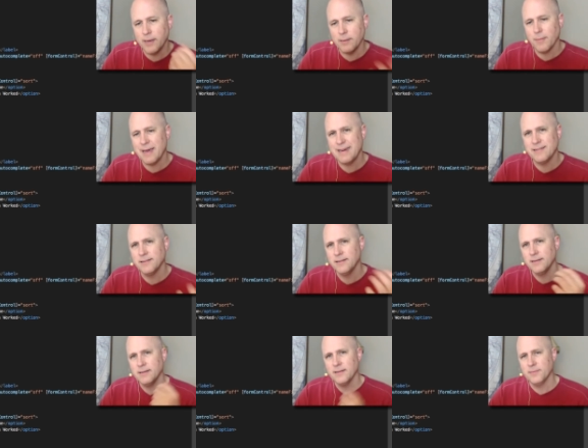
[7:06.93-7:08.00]
it might
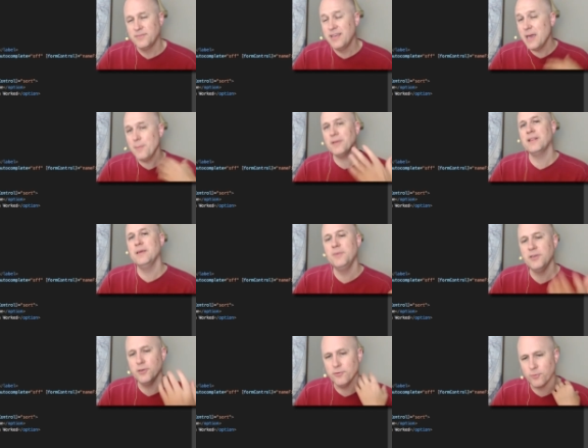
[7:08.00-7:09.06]
typically be
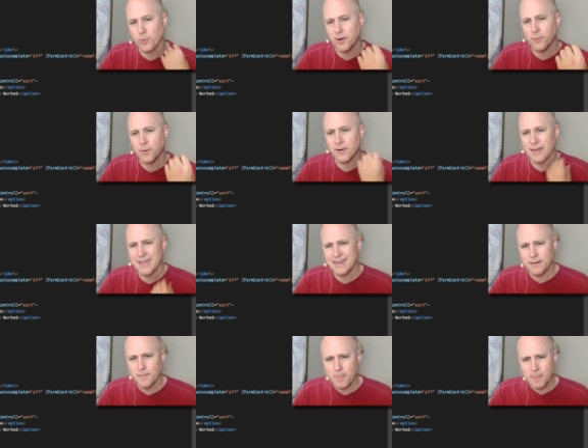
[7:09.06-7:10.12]
used where, where
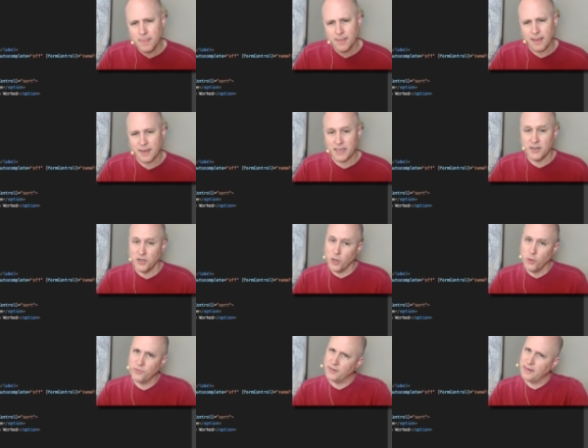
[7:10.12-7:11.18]
it like it
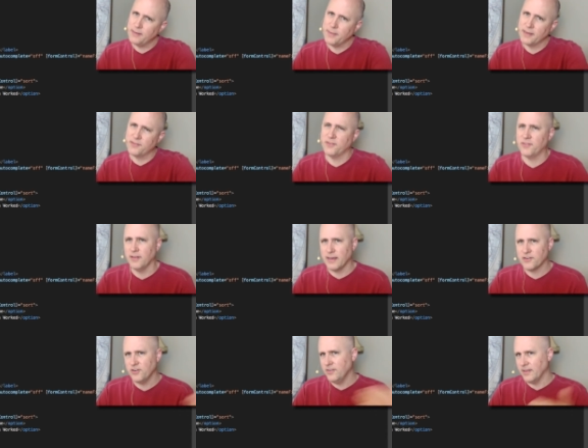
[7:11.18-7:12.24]
knows that it makes a
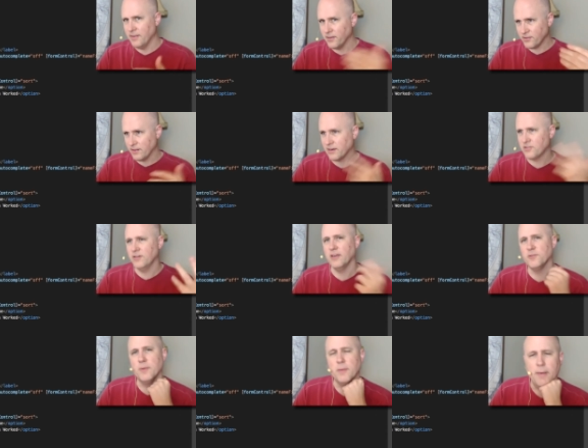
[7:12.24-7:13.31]
selection, then the selection has
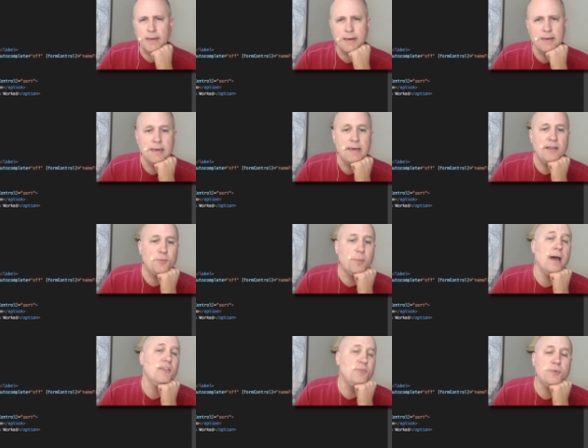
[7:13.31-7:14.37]
been made. It's
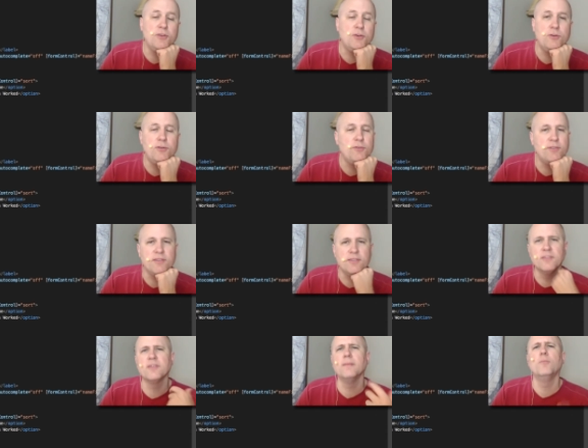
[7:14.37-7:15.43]
possible you'd use this in
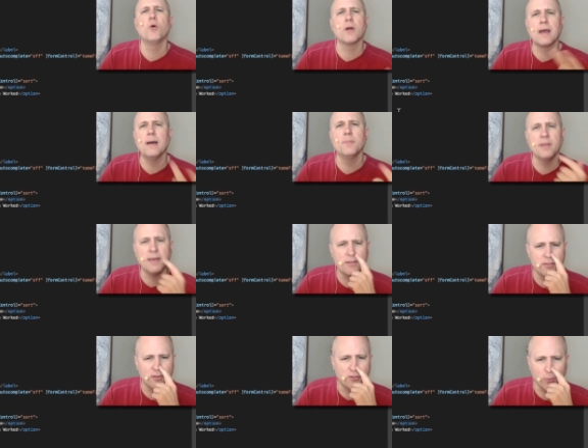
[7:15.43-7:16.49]
some more complex
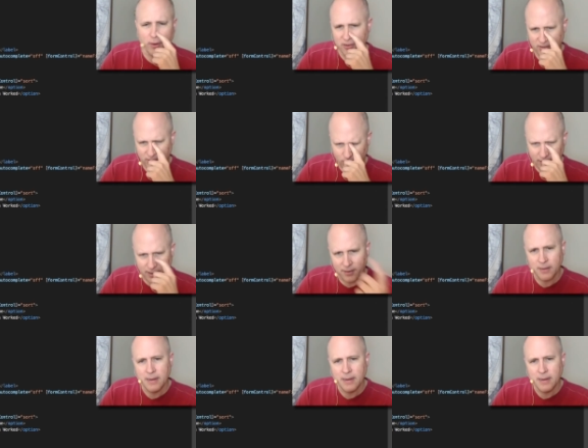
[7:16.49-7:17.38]
situation where